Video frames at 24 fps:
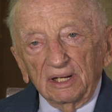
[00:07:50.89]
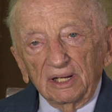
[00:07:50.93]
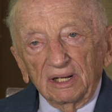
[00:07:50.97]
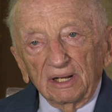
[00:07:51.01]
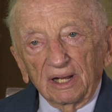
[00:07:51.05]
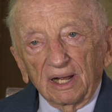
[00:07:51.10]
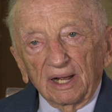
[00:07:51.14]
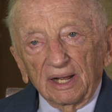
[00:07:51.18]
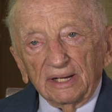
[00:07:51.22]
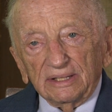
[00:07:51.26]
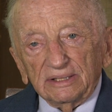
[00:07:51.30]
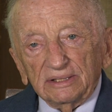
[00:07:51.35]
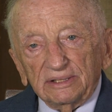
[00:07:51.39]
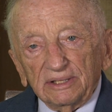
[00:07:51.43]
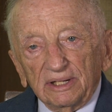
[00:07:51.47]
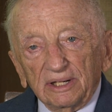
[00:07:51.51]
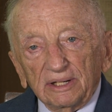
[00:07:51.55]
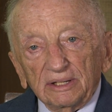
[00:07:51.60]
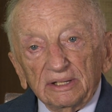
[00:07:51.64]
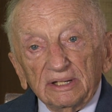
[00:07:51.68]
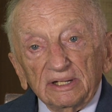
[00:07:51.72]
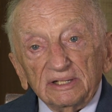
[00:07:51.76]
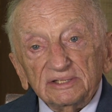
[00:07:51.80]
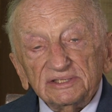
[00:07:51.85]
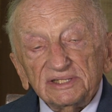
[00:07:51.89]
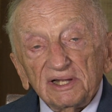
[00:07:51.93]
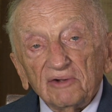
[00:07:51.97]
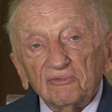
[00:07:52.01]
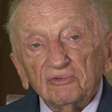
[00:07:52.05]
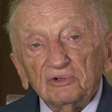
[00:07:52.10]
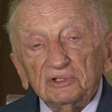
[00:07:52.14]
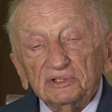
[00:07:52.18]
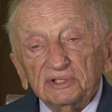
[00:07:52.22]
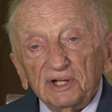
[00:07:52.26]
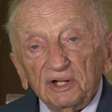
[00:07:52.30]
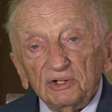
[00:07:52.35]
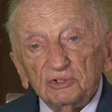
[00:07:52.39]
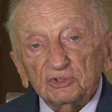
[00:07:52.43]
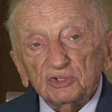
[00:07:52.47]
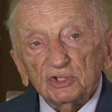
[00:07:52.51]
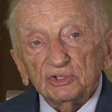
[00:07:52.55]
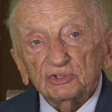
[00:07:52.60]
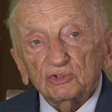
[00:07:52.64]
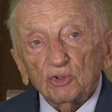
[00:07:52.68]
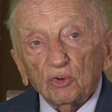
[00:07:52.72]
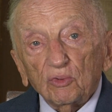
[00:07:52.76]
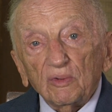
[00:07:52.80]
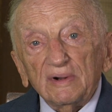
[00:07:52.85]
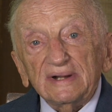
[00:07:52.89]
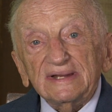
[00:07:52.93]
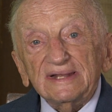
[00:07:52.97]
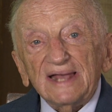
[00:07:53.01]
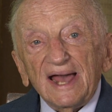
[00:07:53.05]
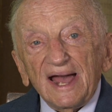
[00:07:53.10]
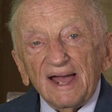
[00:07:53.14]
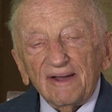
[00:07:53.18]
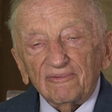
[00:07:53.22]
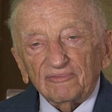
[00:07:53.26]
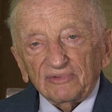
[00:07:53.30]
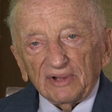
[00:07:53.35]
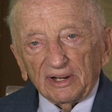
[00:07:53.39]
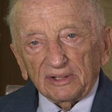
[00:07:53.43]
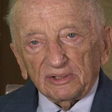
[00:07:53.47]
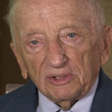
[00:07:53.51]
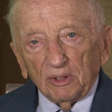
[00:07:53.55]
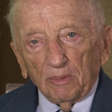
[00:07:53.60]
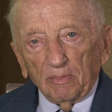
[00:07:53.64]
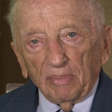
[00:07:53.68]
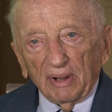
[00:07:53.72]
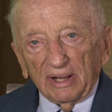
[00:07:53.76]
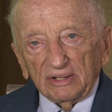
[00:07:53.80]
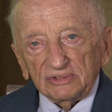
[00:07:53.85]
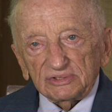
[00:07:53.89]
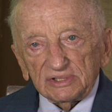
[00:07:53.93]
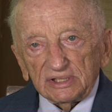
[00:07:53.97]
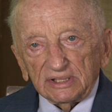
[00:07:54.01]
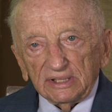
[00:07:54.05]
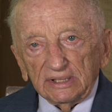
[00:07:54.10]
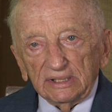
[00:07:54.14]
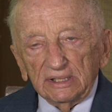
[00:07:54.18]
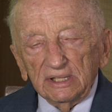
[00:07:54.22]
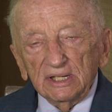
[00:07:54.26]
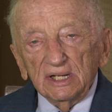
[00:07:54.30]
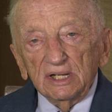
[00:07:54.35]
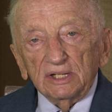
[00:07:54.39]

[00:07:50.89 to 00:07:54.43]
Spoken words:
And several nations already have that capacity.